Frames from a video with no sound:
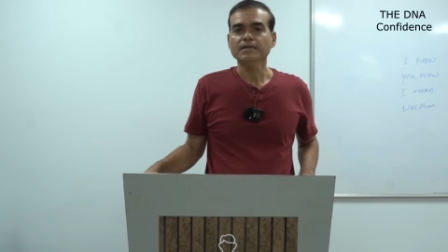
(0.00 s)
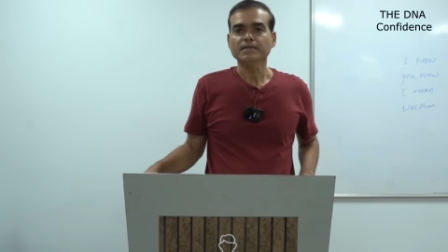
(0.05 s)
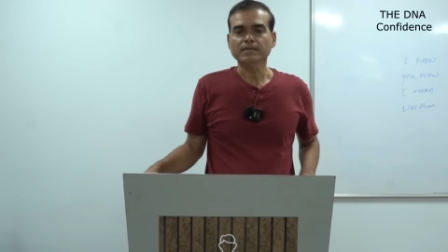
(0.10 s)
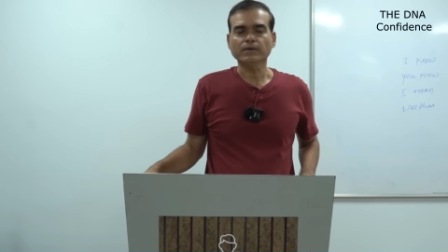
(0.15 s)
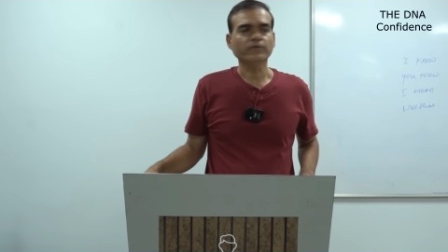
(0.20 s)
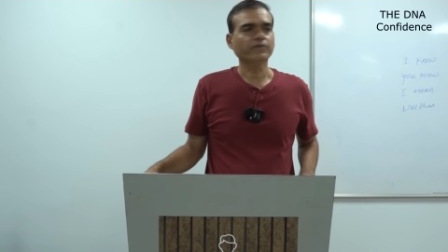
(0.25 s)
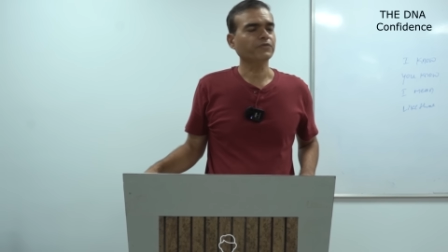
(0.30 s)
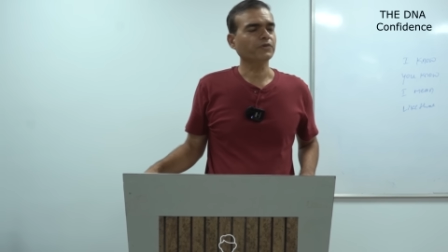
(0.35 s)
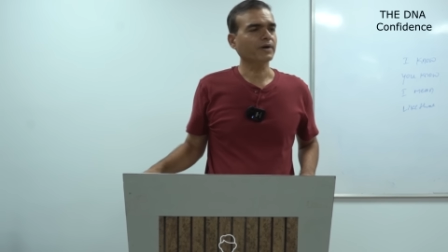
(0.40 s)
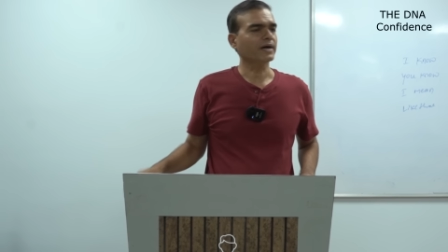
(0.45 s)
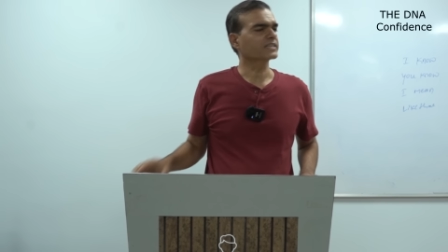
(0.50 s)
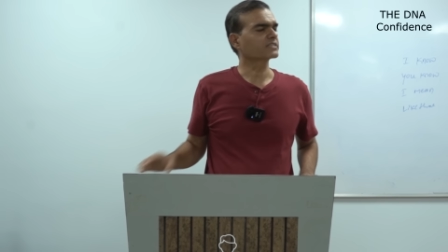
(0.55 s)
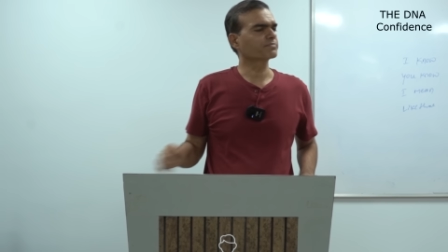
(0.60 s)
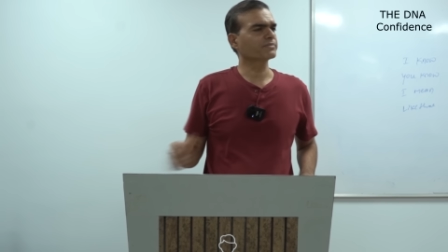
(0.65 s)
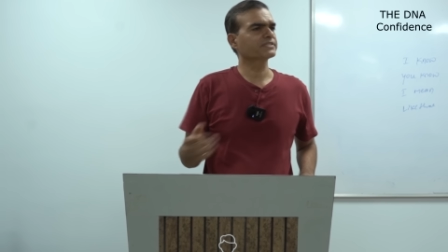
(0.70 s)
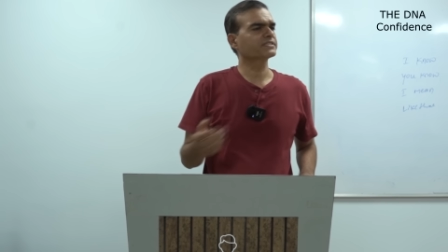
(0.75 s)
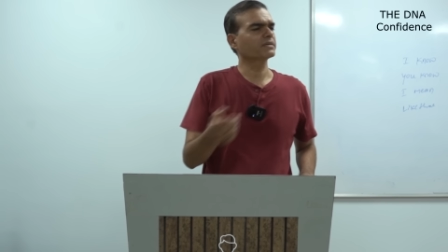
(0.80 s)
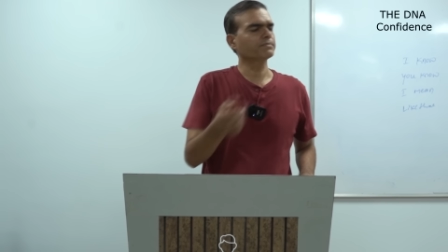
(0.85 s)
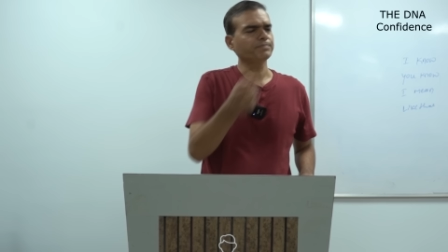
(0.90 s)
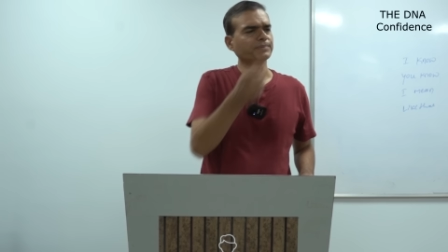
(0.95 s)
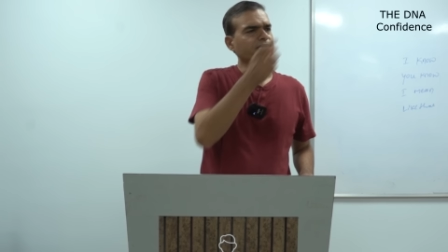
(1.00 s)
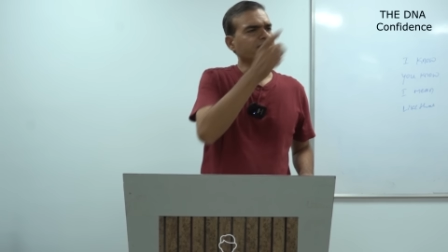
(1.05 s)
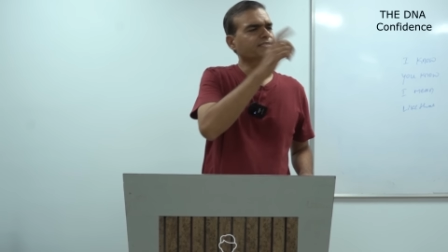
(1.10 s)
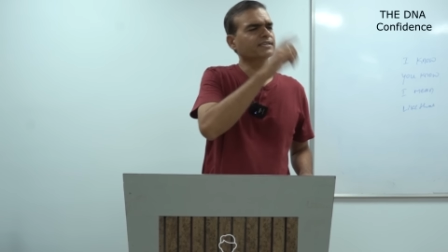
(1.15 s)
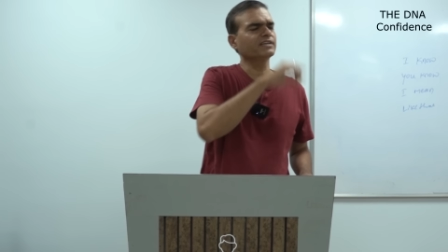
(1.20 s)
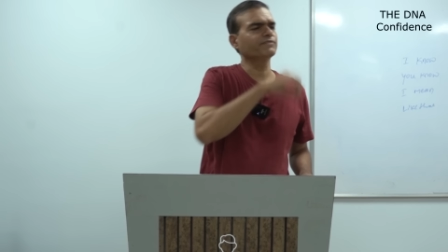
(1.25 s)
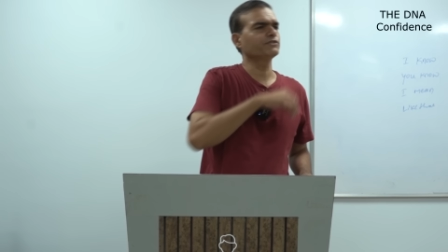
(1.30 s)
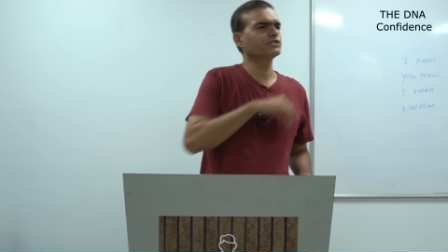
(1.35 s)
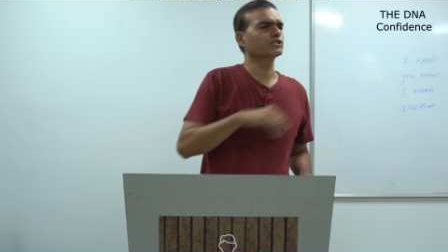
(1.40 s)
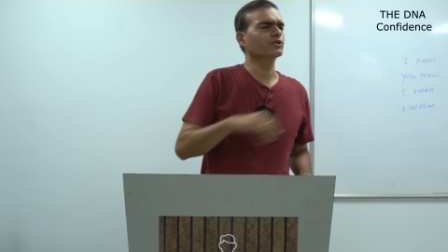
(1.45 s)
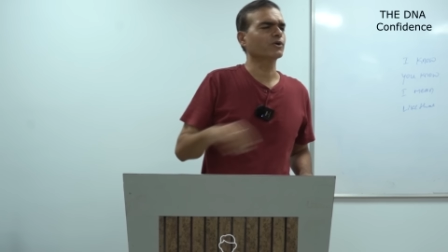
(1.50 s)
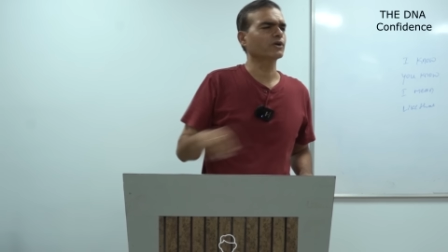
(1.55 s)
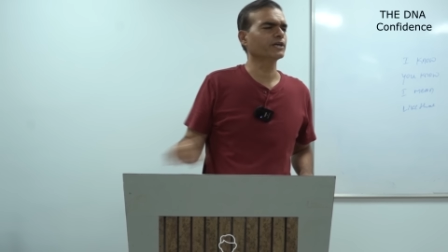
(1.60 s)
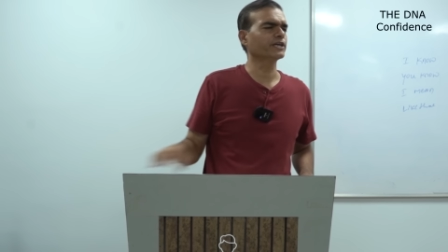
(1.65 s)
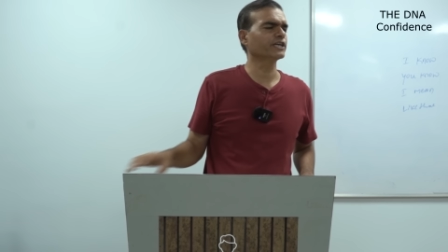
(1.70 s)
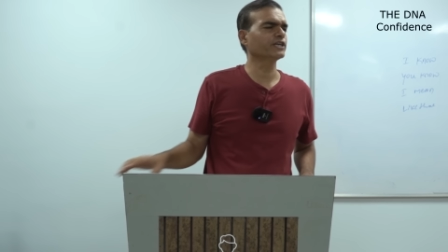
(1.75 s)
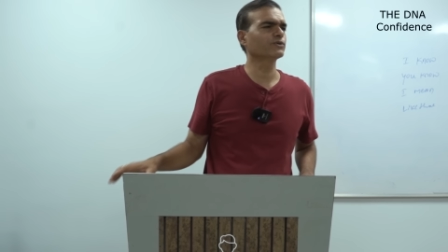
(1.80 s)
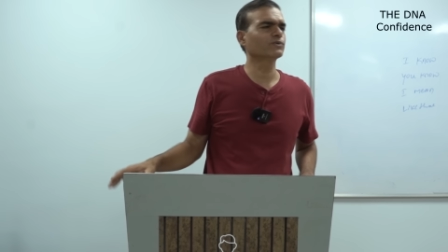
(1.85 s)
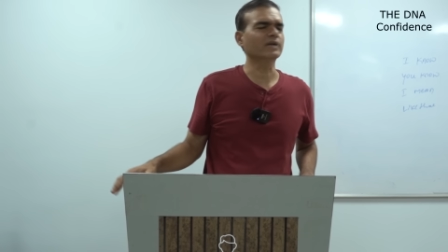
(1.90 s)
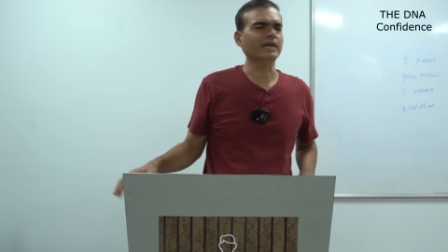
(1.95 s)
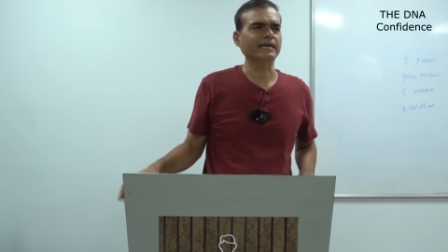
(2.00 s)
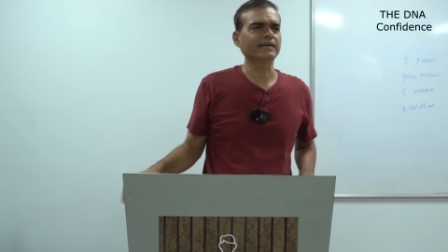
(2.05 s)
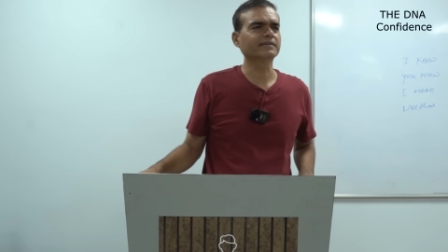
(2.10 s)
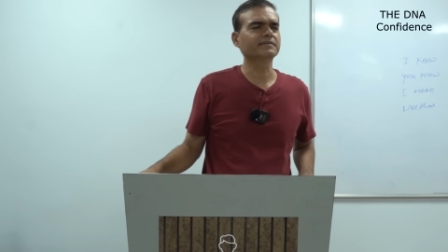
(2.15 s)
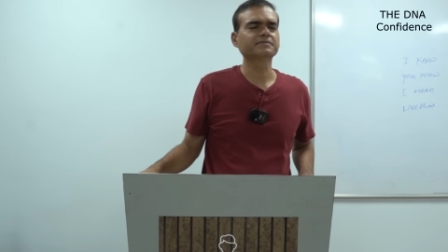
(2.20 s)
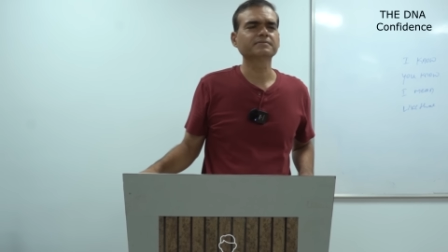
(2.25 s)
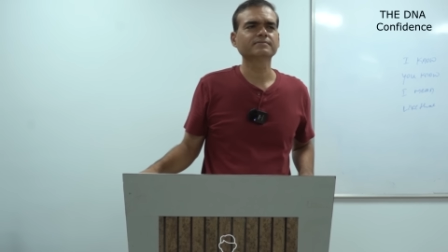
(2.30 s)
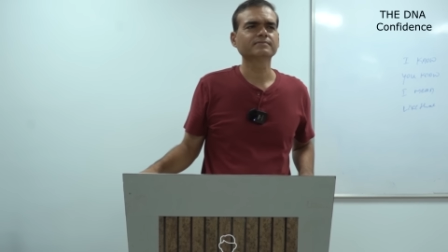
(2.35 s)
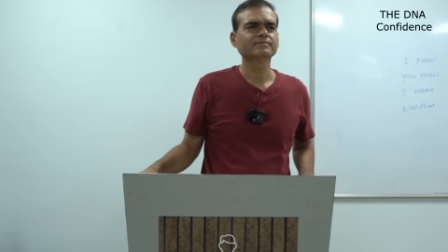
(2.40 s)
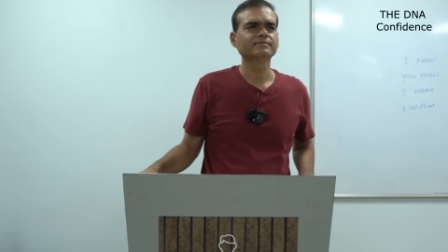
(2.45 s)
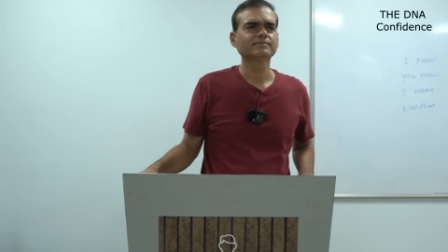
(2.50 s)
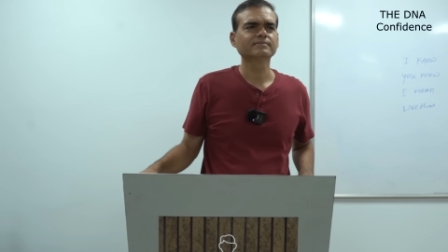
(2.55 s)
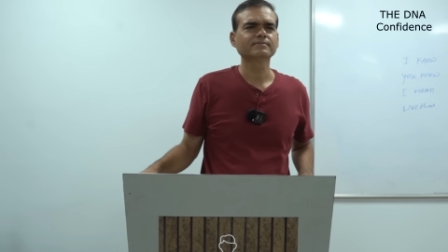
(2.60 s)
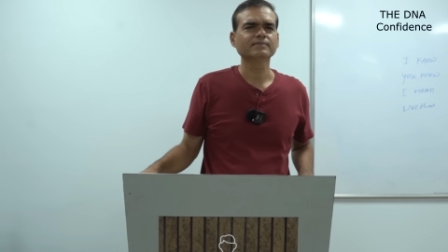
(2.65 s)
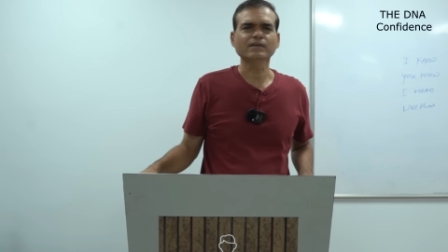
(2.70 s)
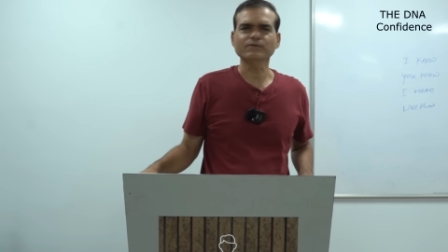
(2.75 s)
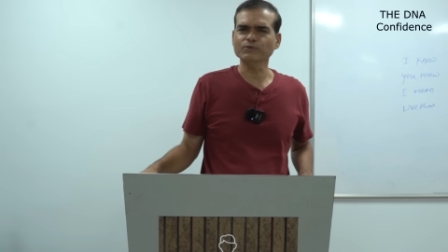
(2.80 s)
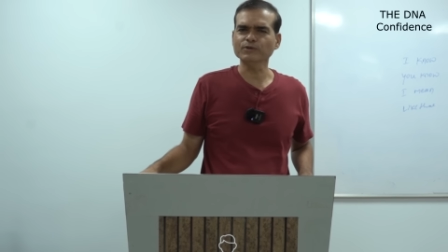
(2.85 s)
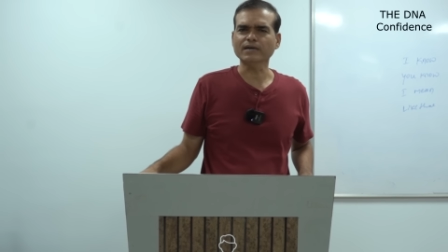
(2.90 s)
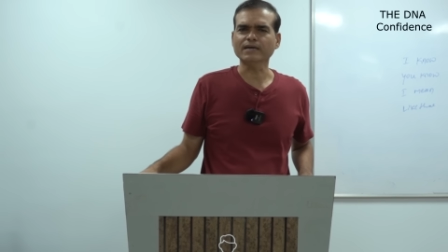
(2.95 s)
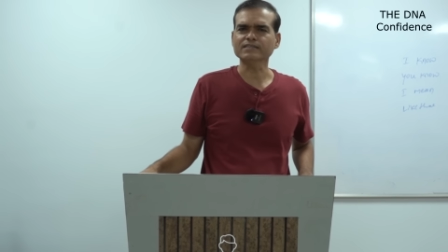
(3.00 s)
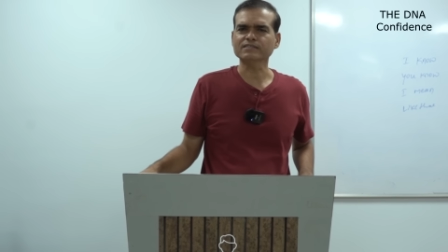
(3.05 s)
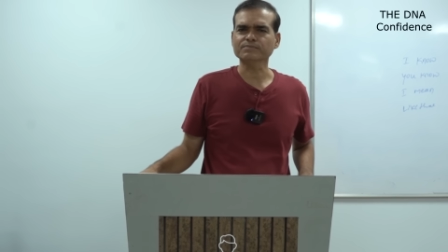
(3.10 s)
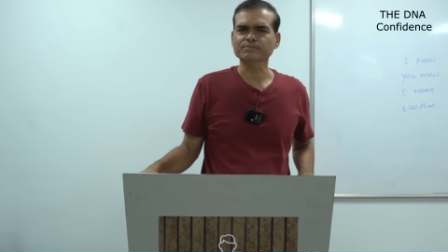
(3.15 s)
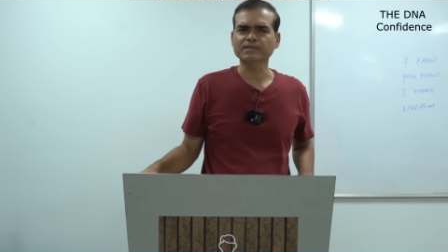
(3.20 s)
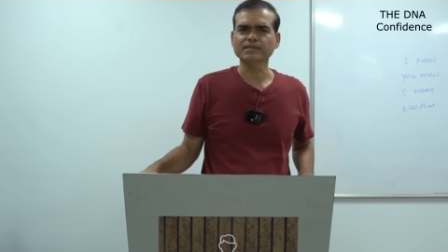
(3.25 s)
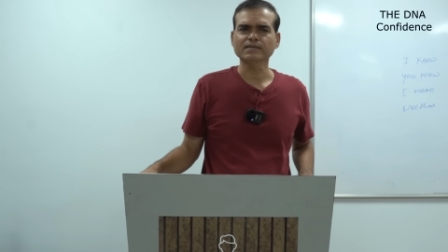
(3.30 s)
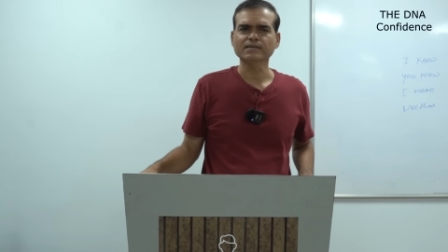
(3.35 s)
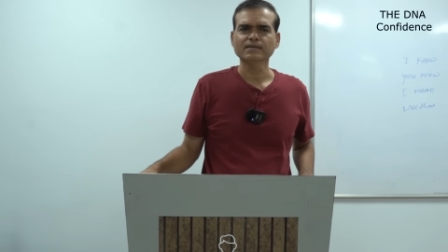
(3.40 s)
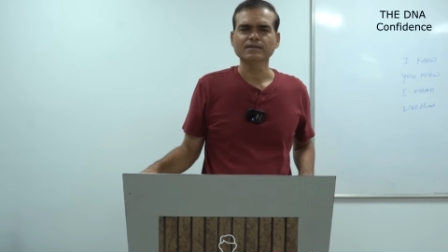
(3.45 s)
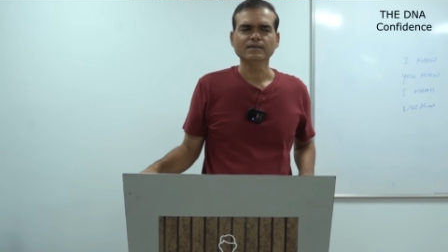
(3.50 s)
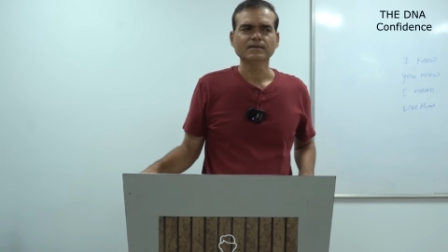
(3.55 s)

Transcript: Now, if you ask me, sir, personally, which quality you liked, if you ask me,